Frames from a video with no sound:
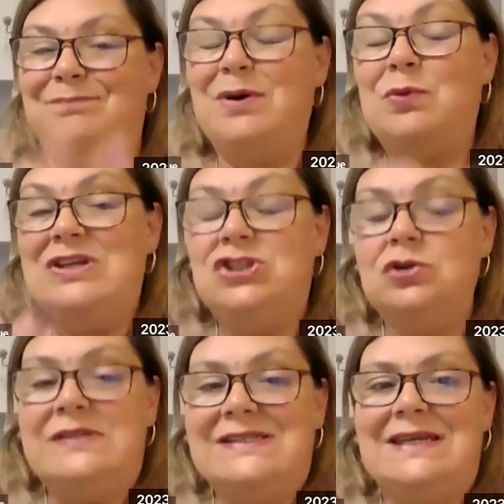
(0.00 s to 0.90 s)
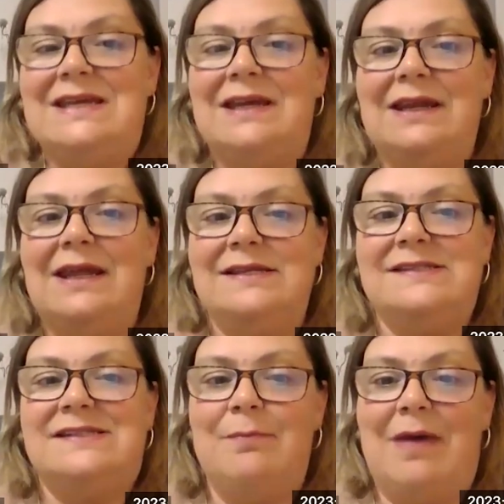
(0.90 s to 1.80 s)
but we do see it in
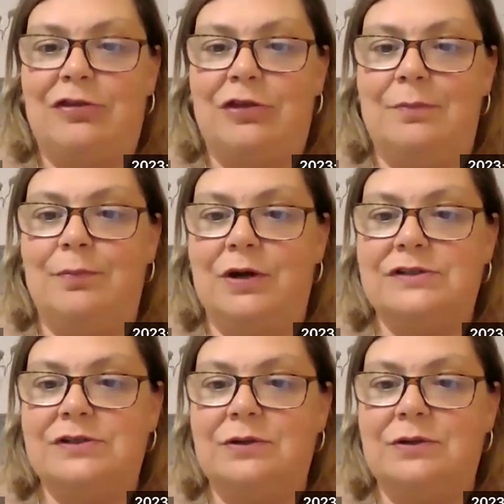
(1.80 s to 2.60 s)
some method books,